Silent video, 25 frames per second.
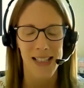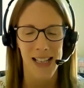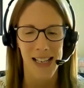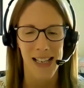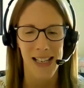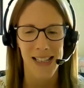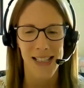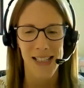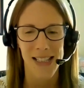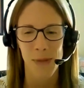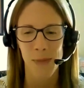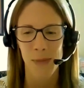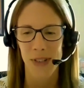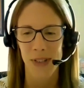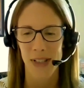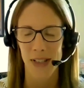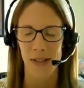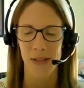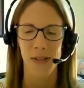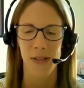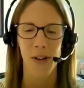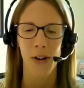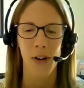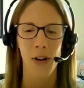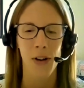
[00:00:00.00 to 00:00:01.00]
like somebody
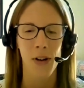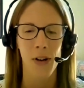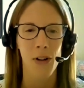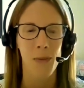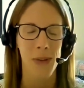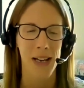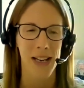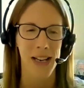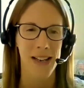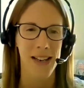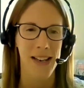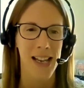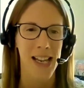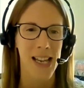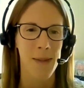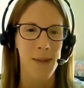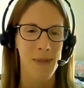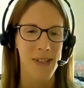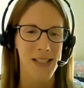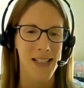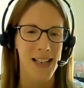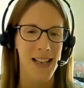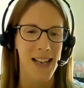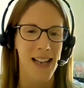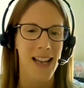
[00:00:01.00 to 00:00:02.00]
will call my name
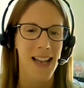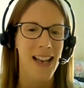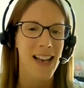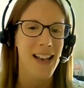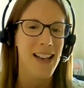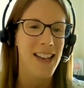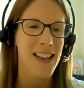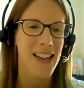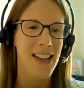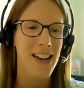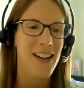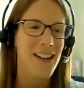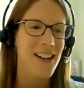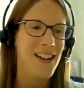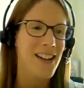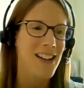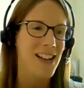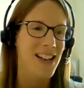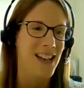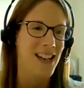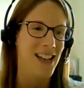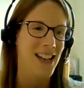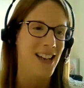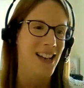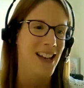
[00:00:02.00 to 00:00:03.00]
and say, "Hi,
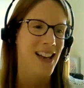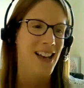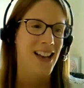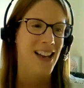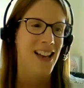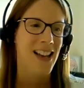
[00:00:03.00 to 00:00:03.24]
Carly,"